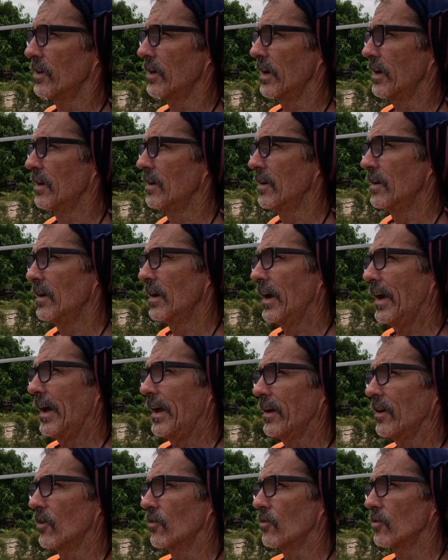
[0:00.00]
to
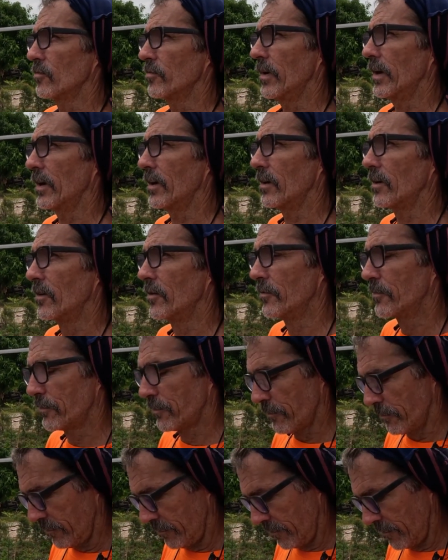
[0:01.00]
hang over it better.
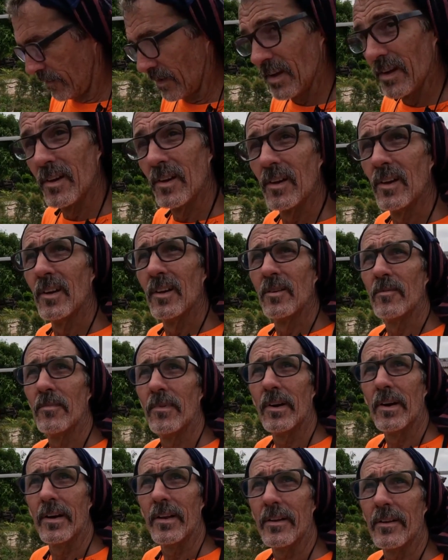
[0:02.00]

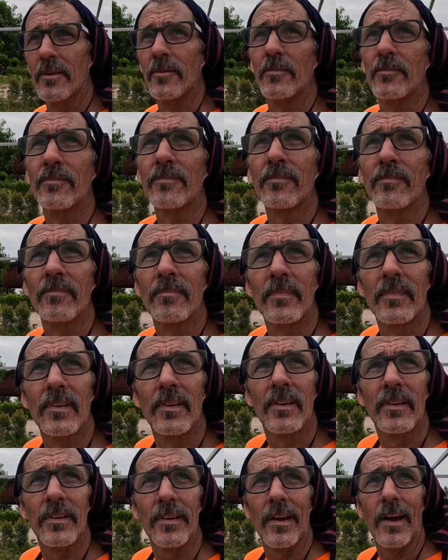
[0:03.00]
But
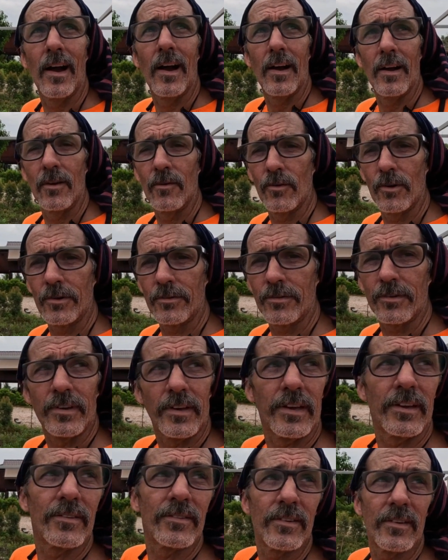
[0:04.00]
yeah, it wasn't
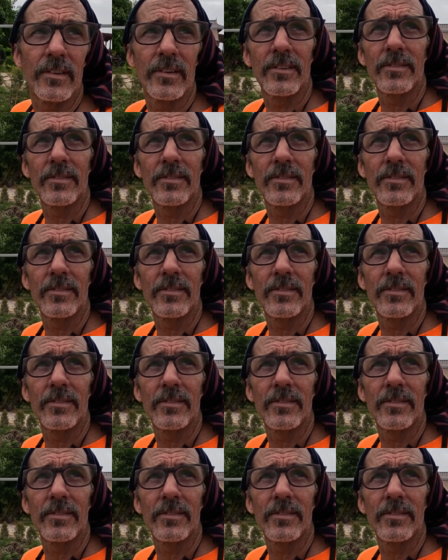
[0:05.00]
easy.